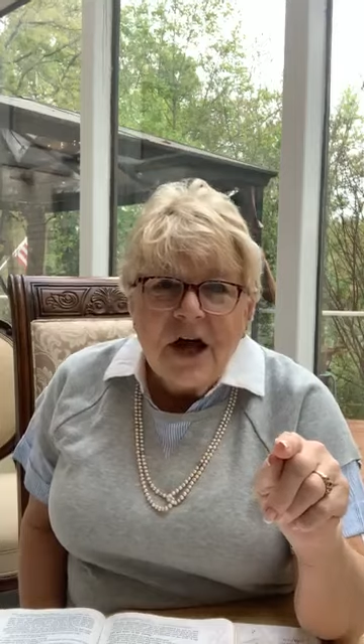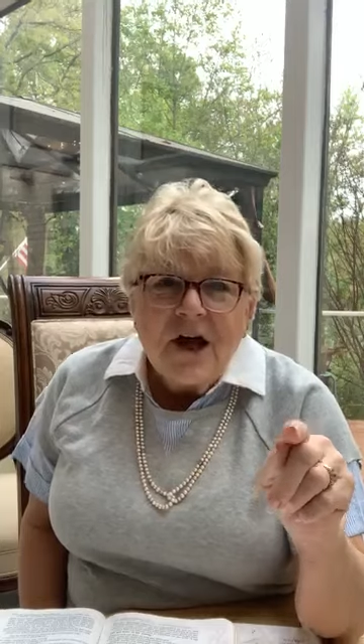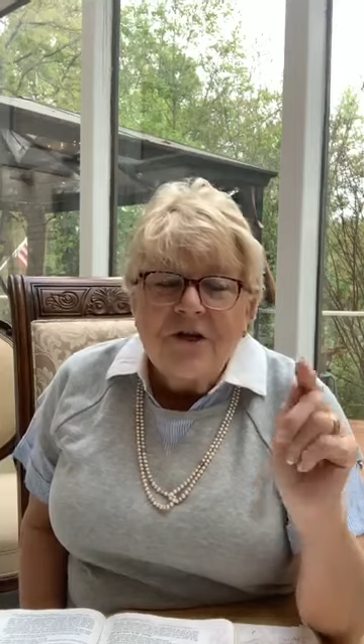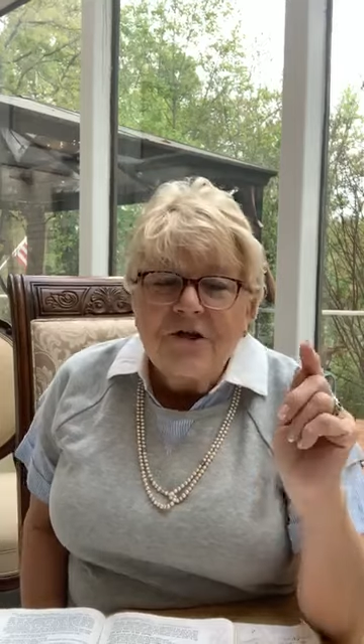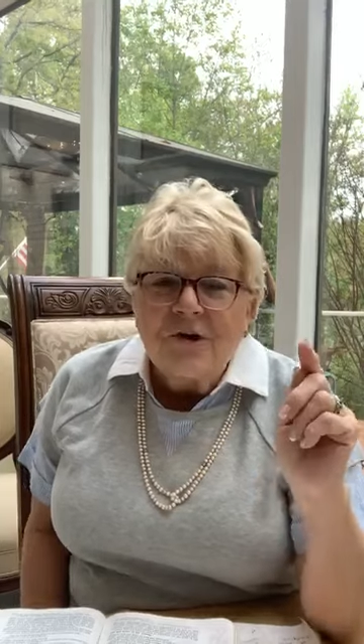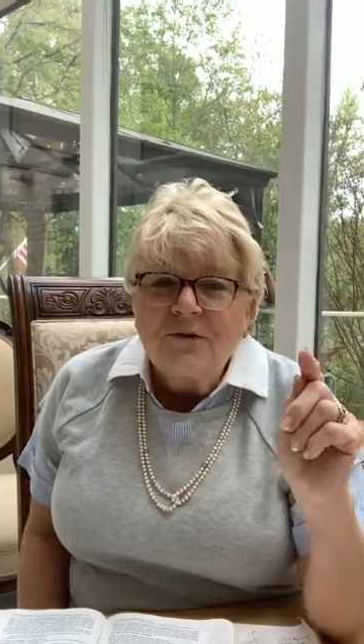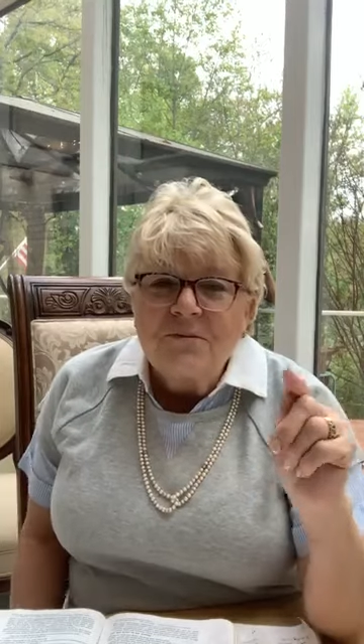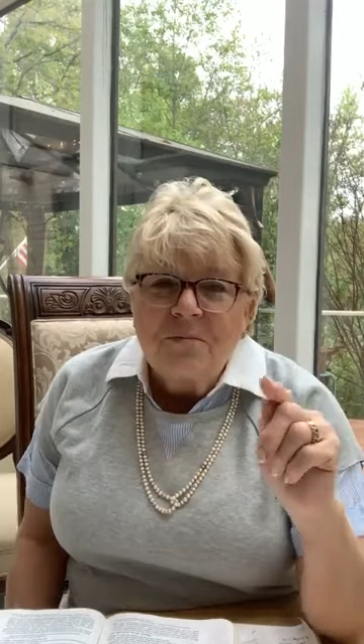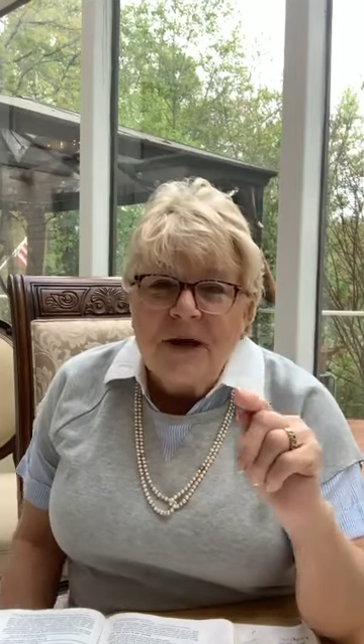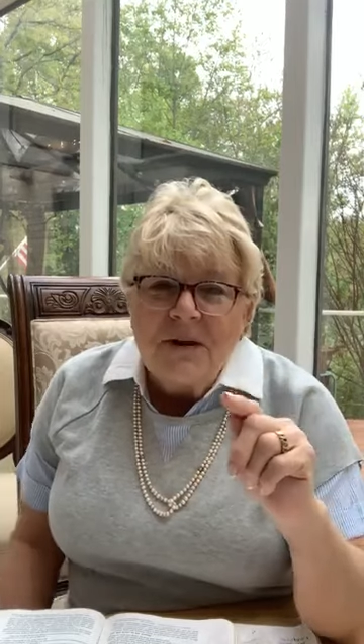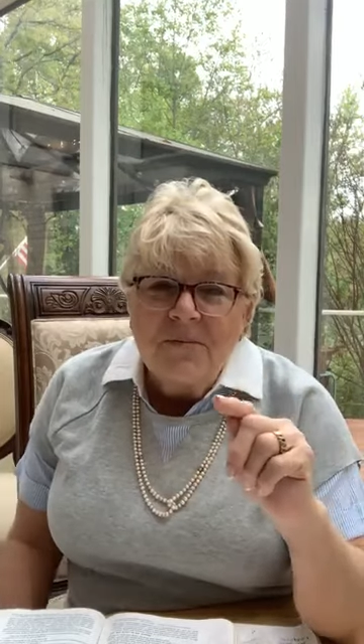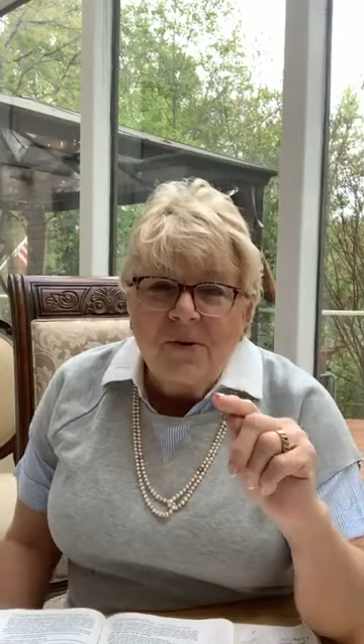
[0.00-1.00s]
Those
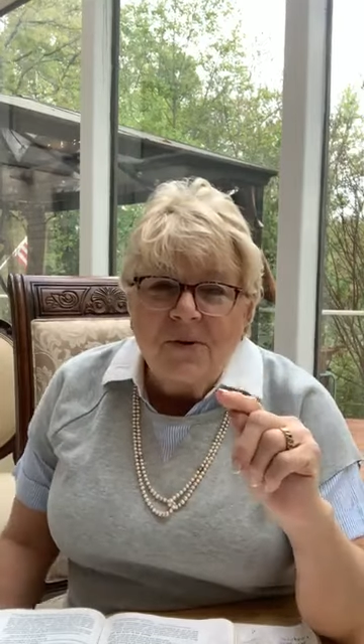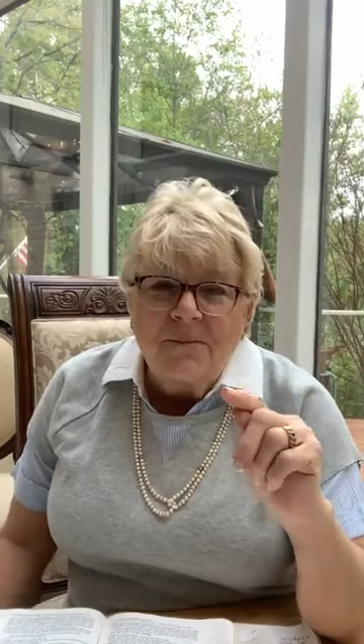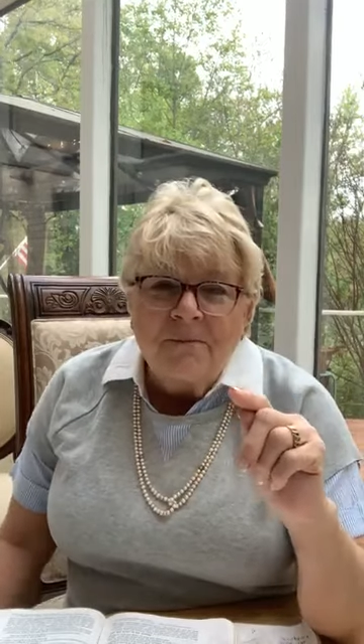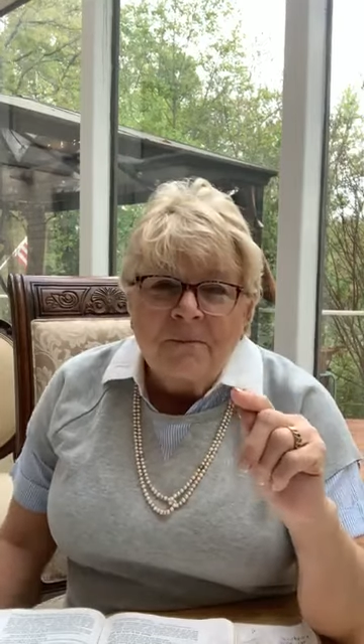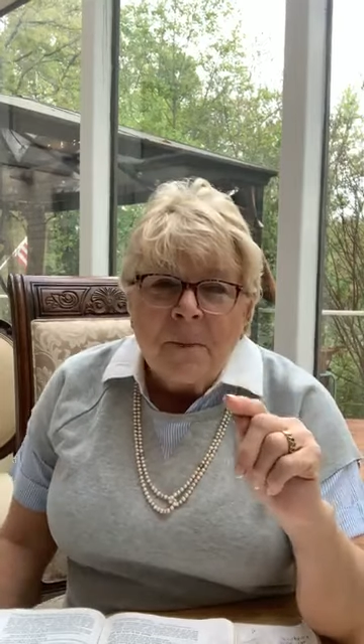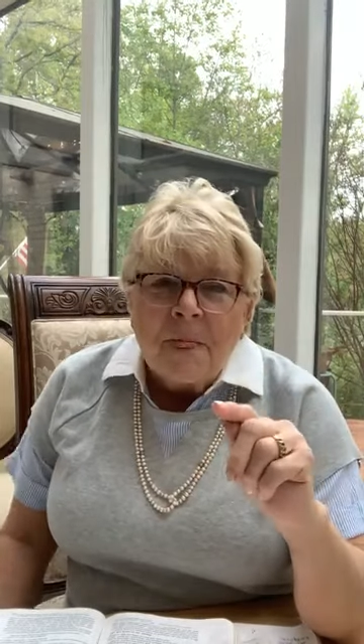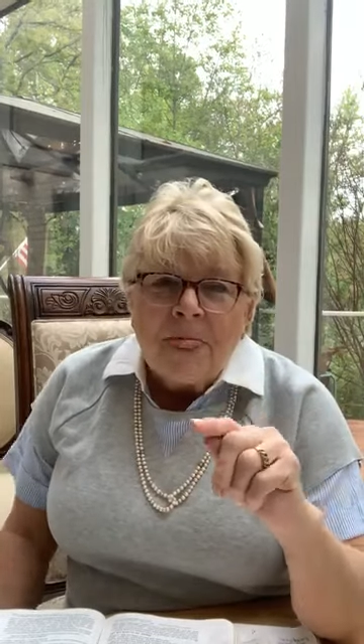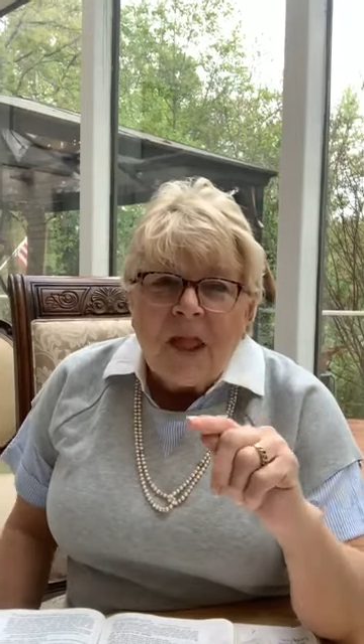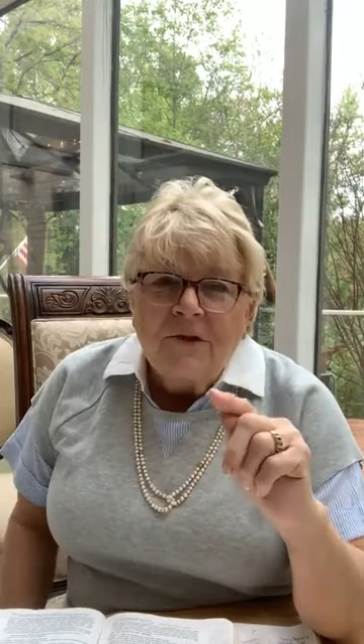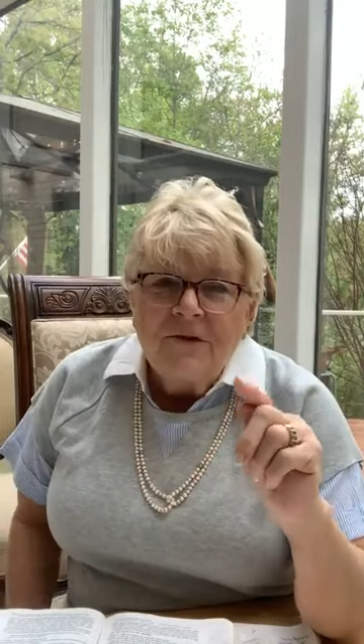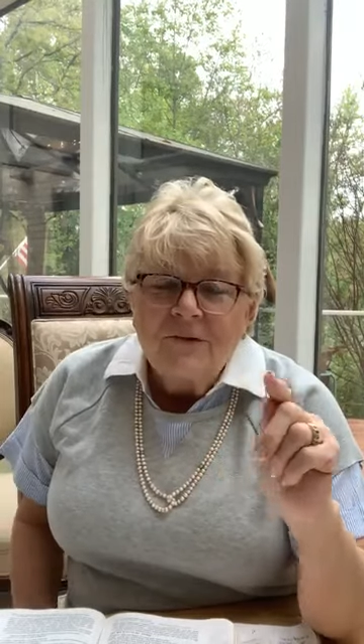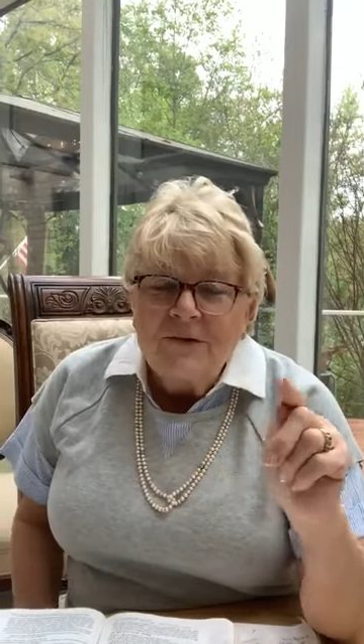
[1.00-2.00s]
people,
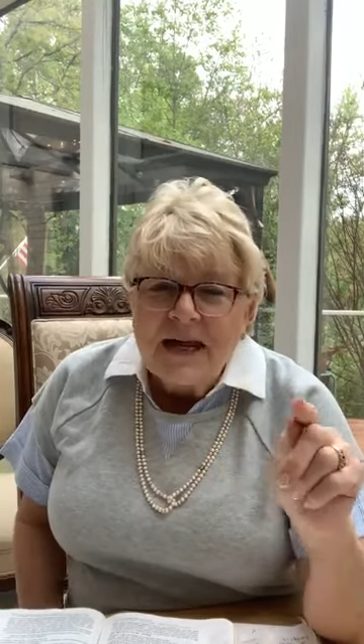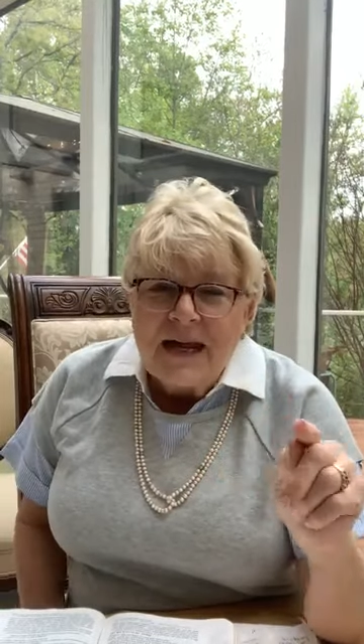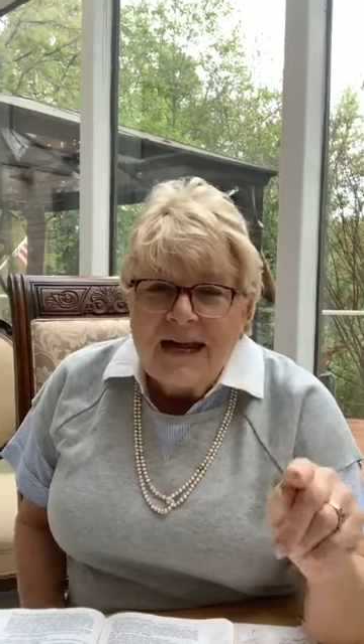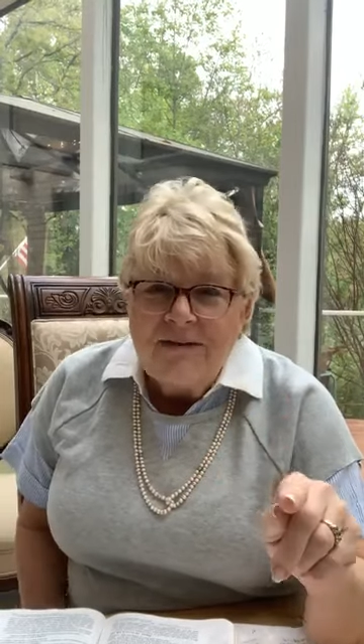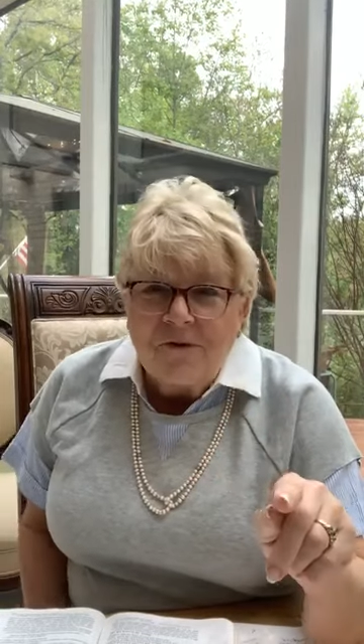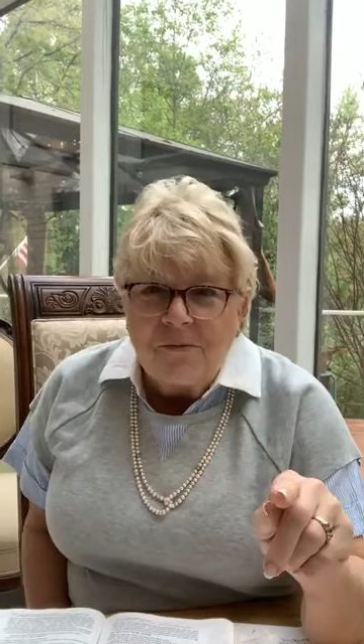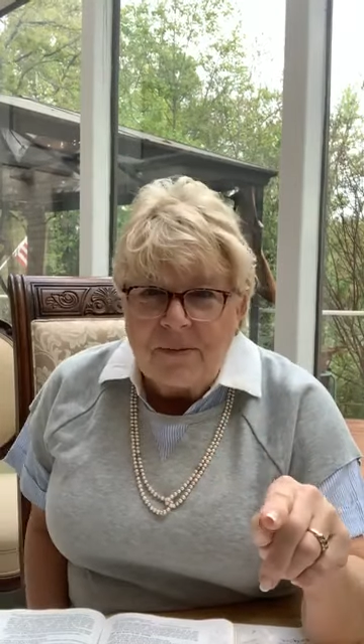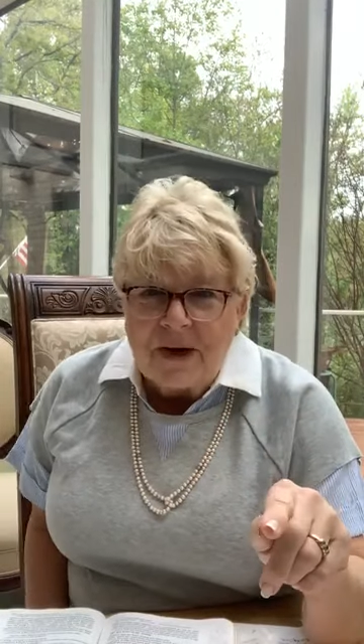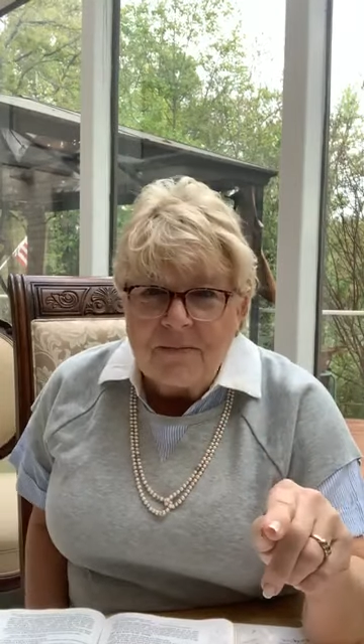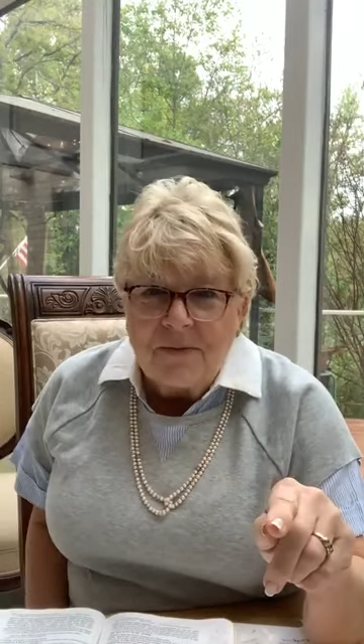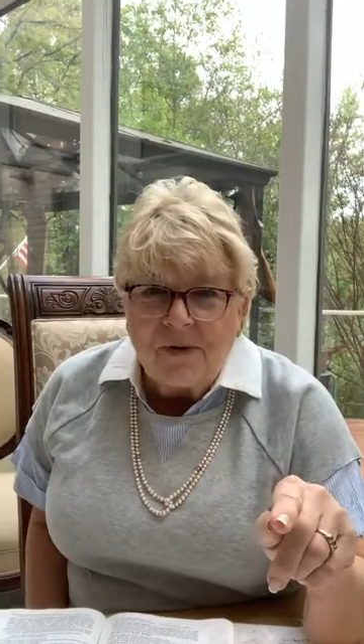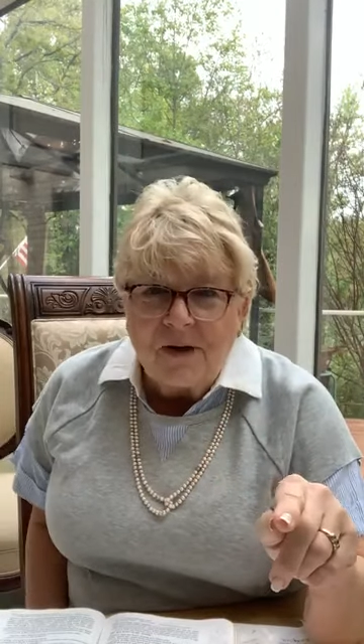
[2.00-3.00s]
those evil
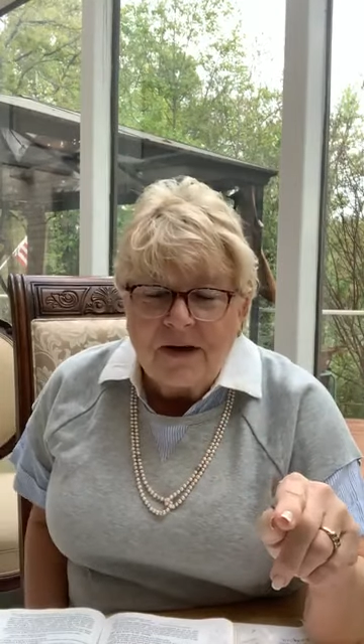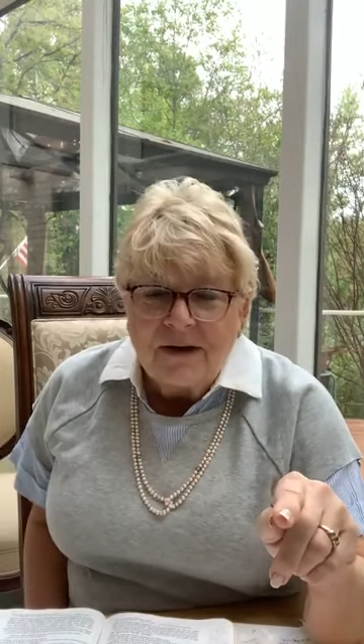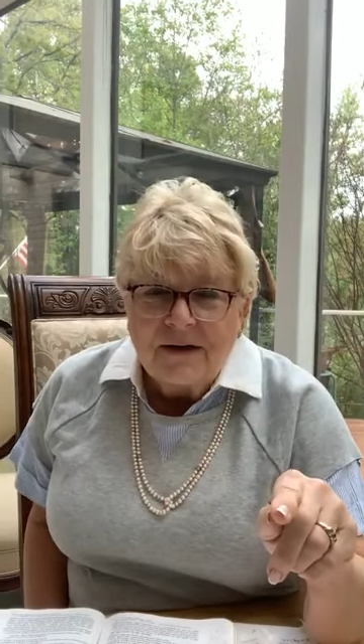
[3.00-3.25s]
people